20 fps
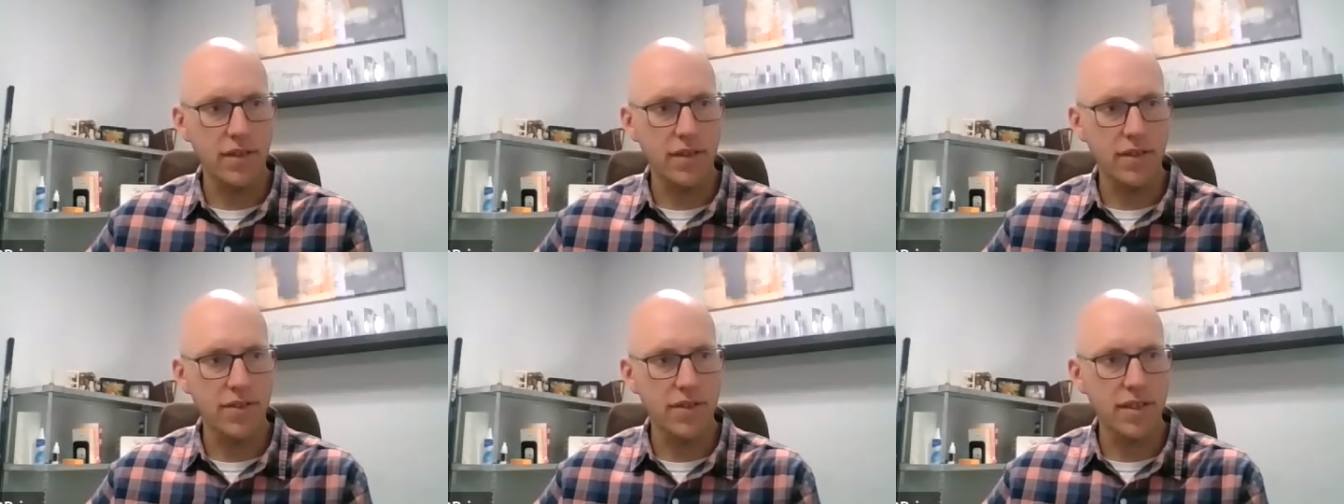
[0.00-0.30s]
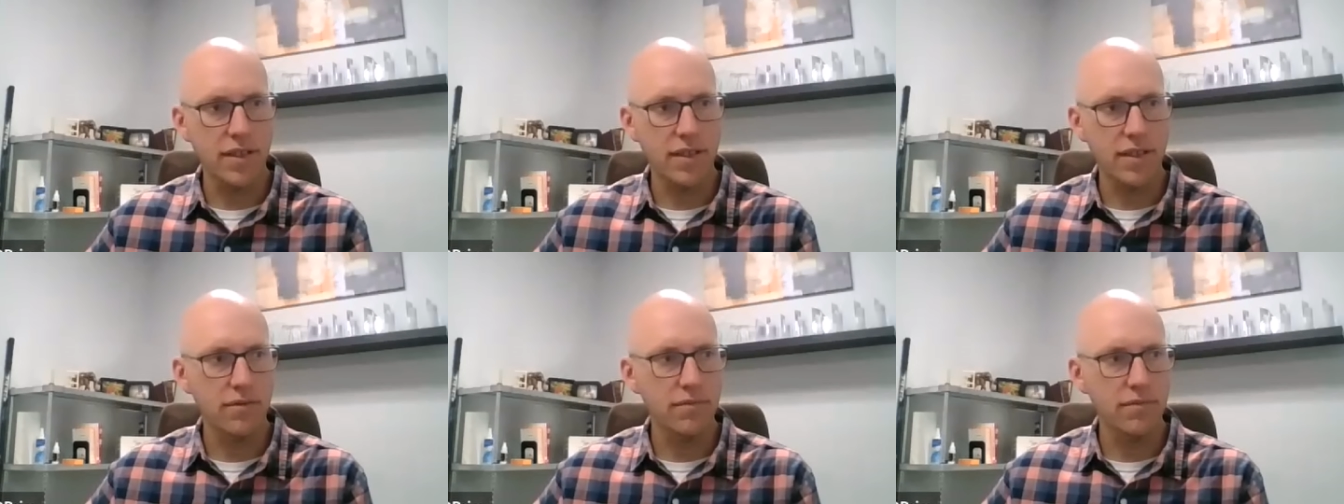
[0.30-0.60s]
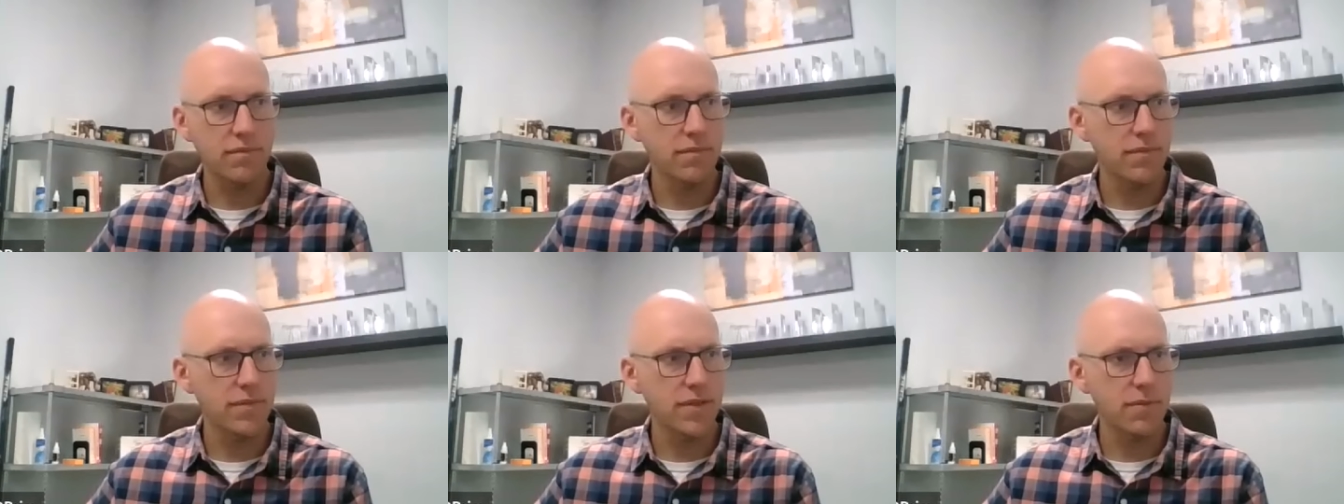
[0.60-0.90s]
years
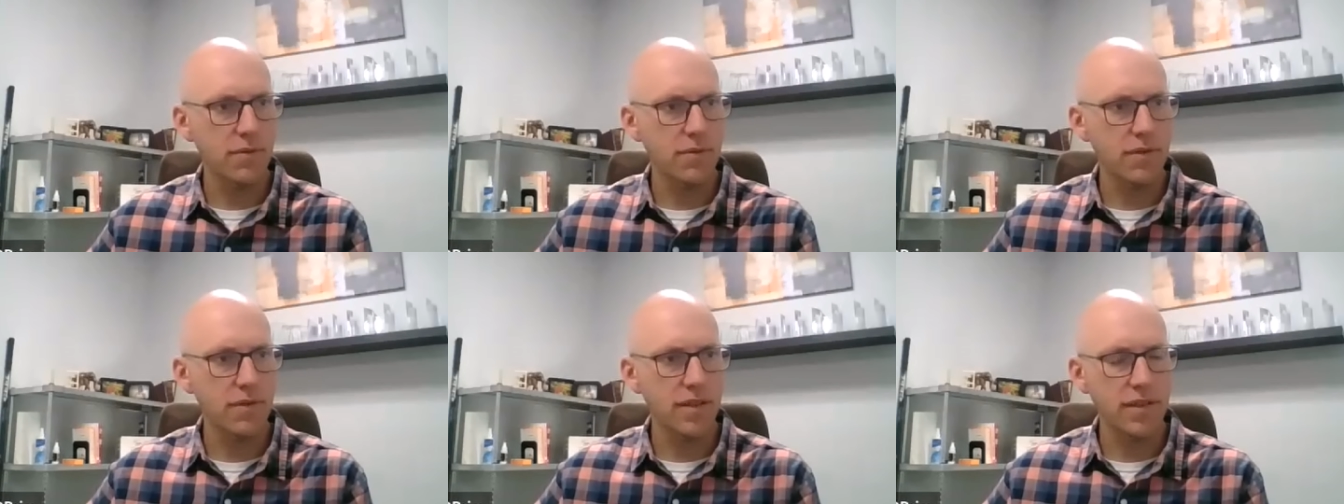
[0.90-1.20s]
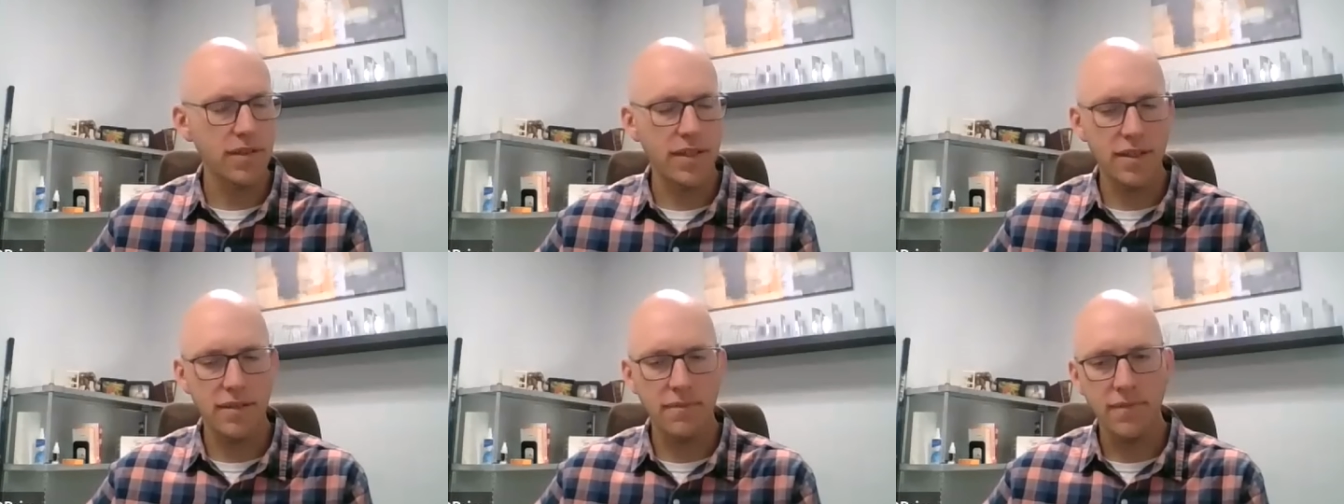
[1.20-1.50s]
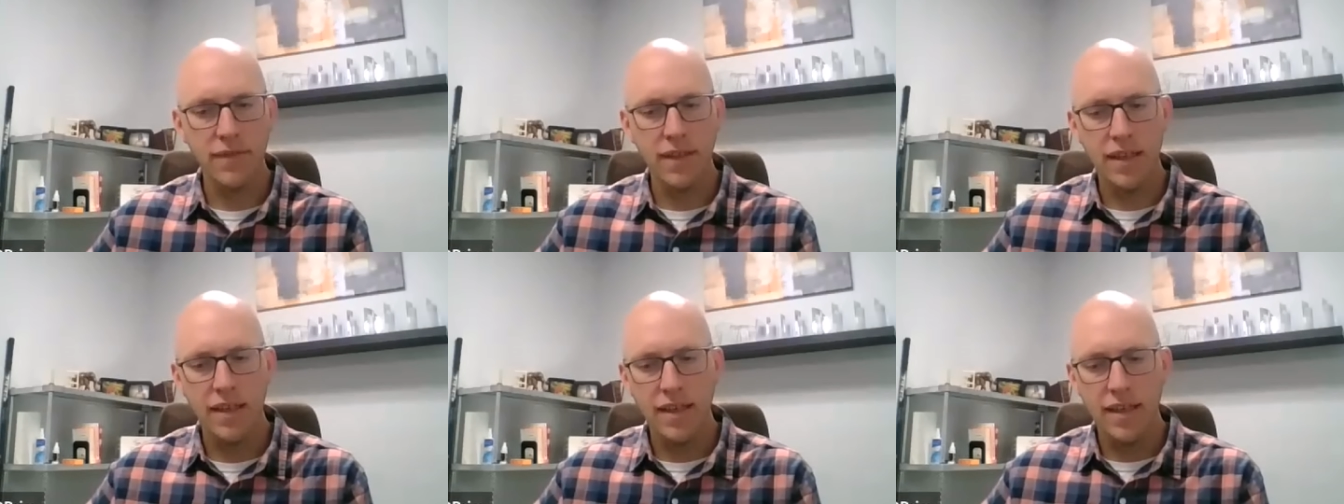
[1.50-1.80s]
ago, somewhere around
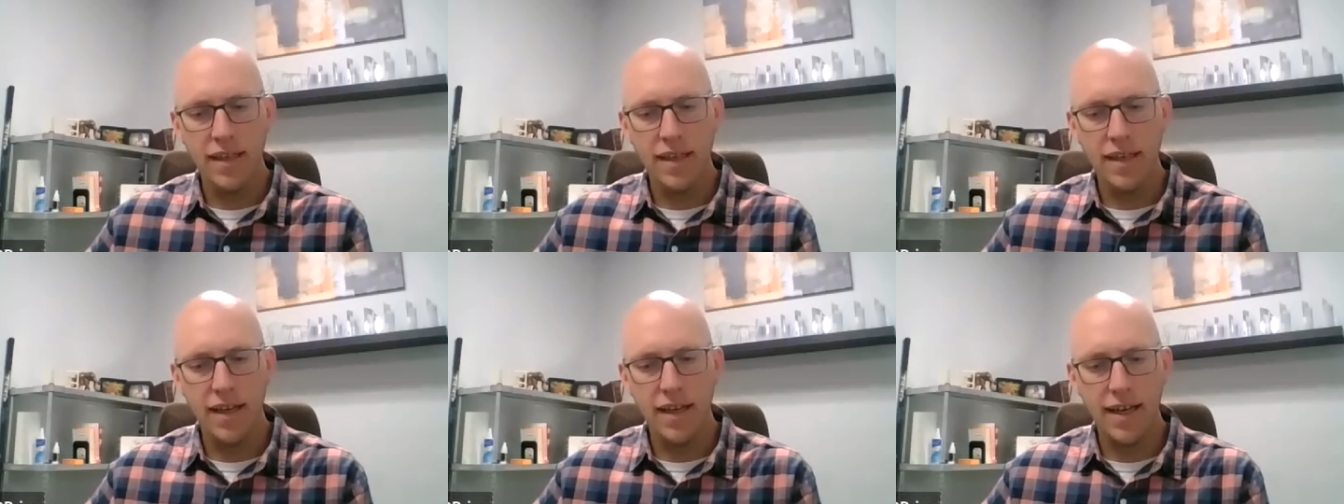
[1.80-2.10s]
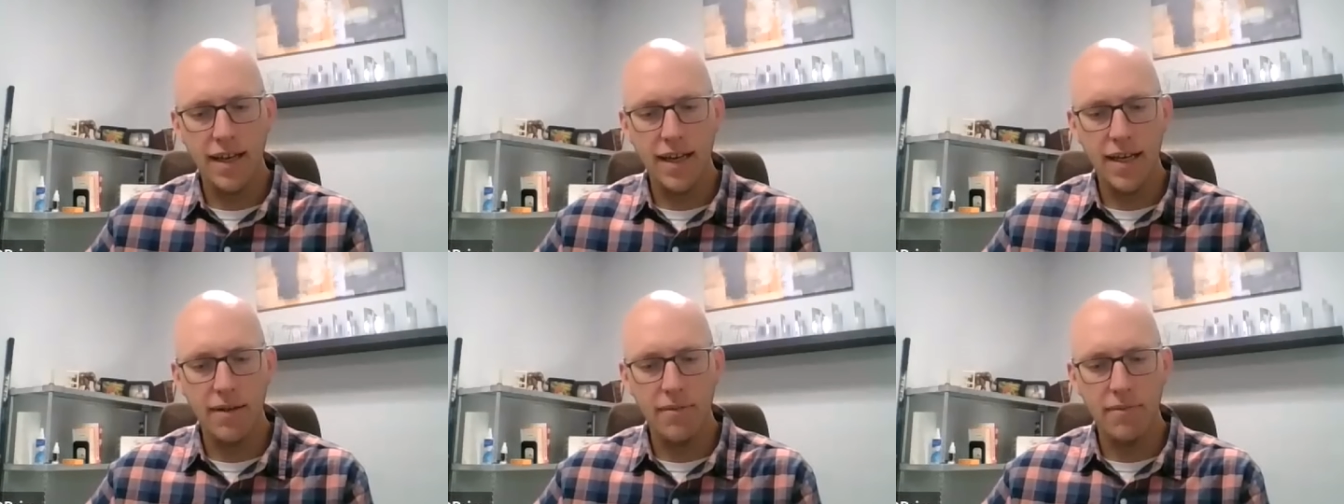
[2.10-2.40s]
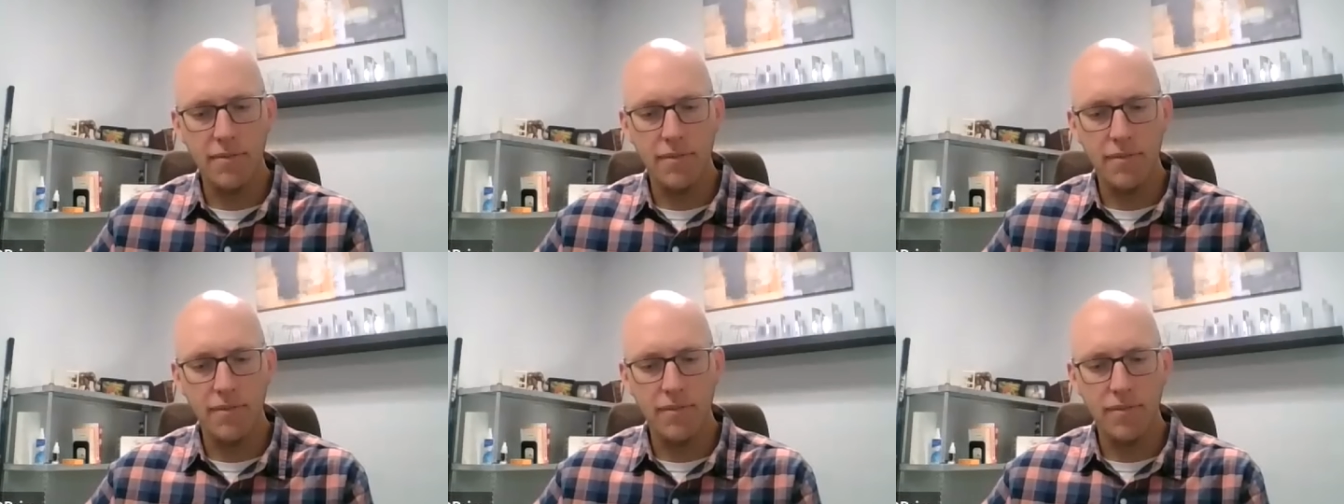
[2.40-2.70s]
there,
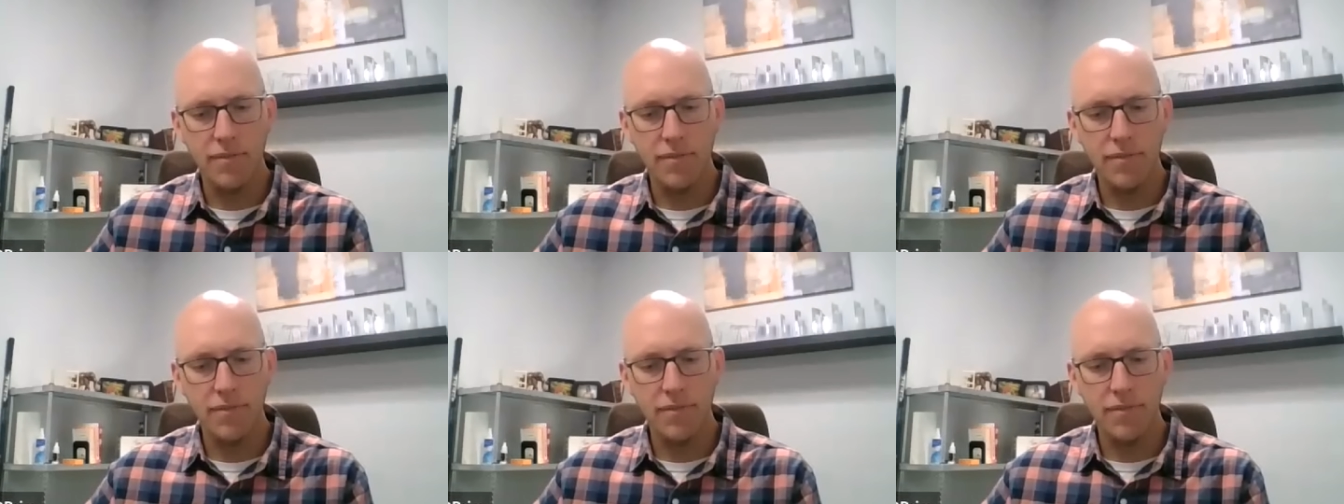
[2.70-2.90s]
um,